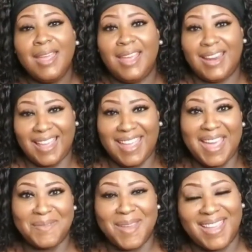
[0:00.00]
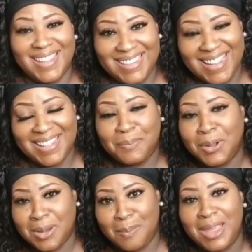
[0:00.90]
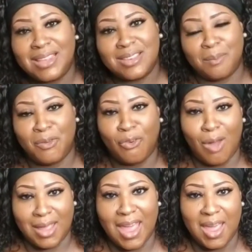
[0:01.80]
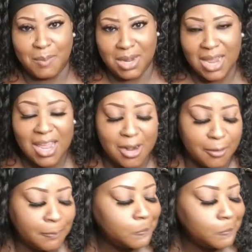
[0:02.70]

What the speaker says: and I came back and put the beans on before I came in here.